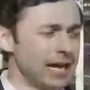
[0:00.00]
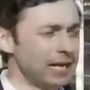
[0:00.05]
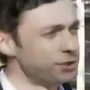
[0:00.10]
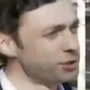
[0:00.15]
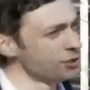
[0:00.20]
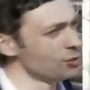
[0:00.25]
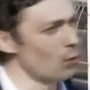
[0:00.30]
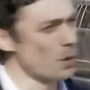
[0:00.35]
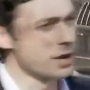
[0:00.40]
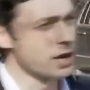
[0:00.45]

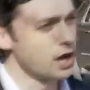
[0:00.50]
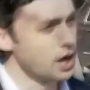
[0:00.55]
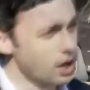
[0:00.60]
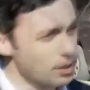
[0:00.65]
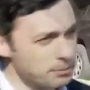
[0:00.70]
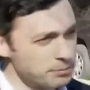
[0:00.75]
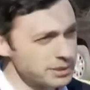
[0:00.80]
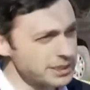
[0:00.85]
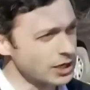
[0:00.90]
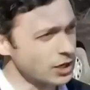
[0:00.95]
just want to
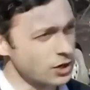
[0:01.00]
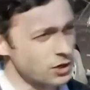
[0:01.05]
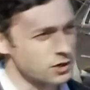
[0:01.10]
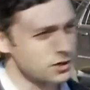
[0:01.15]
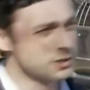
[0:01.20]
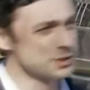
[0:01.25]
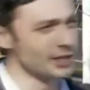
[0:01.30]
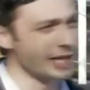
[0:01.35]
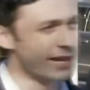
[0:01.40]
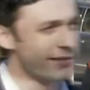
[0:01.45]
humbly
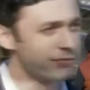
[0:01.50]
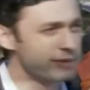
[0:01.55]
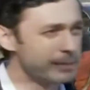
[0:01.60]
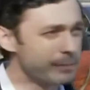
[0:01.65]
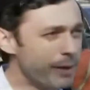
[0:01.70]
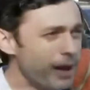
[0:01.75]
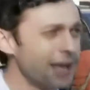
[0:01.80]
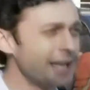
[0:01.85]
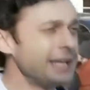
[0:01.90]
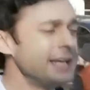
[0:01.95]
urge
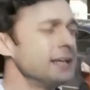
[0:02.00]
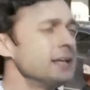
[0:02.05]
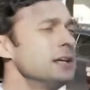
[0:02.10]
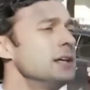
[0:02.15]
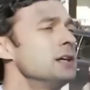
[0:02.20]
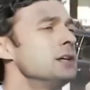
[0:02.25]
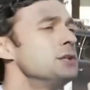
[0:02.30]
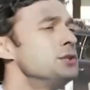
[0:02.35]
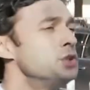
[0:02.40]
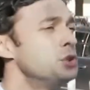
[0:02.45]
everybody
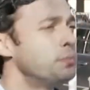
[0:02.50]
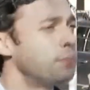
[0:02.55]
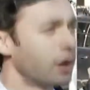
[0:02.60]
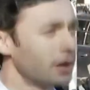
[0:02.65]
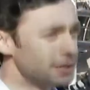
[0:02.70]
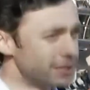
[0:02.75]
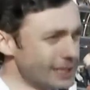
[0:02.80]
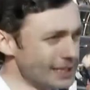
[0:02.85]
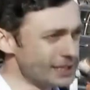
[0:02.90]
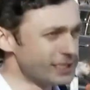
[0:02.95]
to
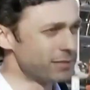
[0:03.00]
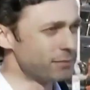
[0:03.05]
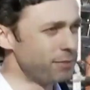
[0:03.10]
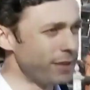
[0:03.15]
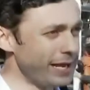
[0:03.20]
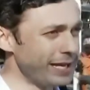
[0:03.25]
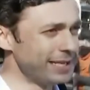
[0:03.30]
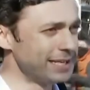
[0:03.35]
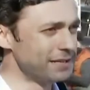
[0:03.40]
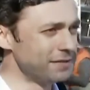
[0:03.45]

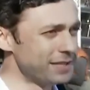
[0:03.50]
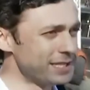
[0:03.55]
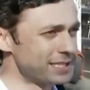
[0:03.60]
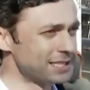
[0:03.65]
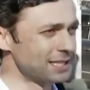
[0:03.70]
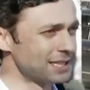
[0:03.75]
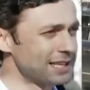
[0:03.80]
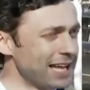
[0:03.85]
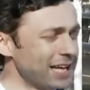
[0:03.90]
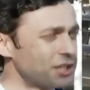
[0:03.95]
participate in
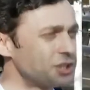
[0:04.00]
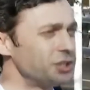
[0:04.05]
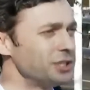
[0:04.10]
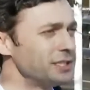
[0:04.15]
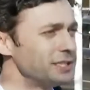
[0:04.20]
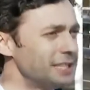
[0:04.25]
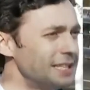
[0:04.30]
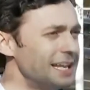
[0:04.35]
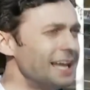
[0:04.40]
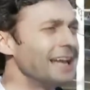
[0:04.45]
this
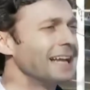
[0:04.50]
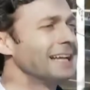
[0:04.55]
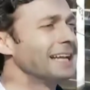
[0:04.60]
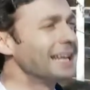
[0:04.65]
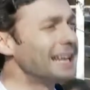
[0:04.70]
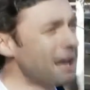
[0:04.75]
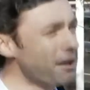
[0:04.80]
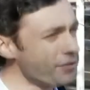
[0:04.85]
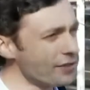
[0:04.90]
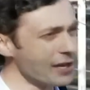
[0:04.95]
election today.
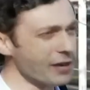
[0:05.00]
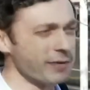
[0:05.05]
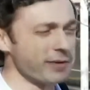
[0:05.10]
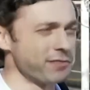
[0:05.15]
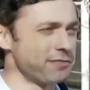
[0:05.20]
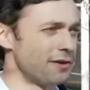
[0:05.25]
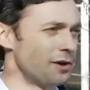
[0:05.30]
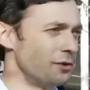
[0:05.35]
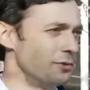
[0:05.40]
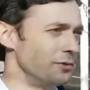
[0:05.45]
Get out there and vote.